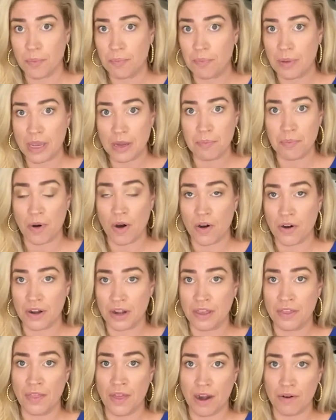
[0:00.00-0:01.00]
a big
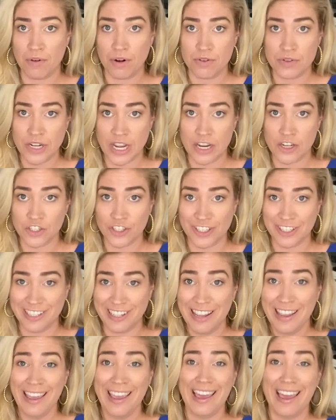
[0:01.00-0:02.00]
part in that rotation.